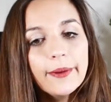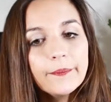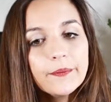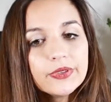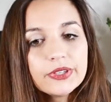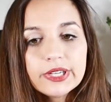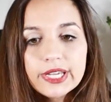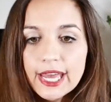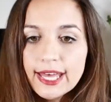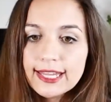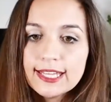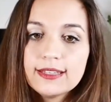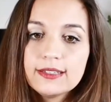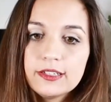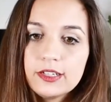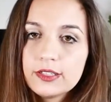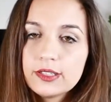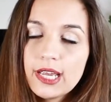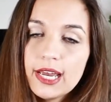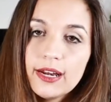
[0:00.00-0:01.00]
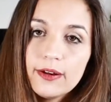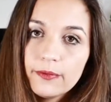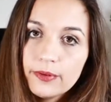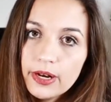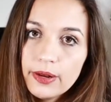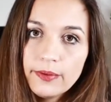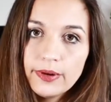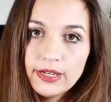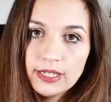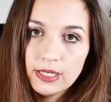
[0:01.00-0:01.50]
So yeah, that's just kind of what
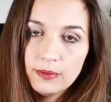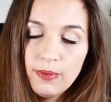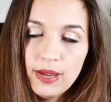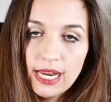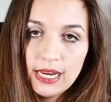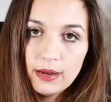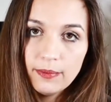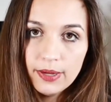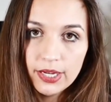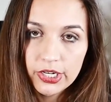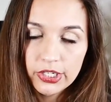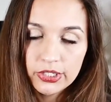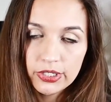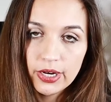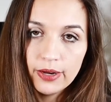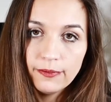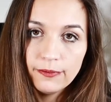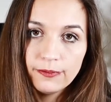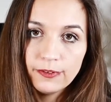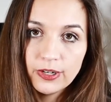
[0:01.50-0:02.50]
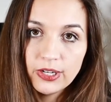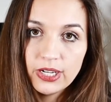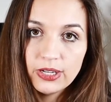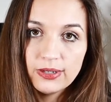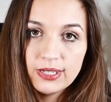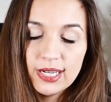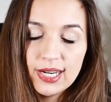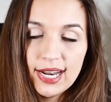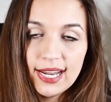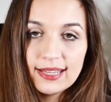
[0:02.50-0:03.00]
I wanted to paint a picture of for you
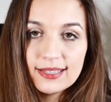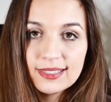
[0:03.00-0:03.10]
today.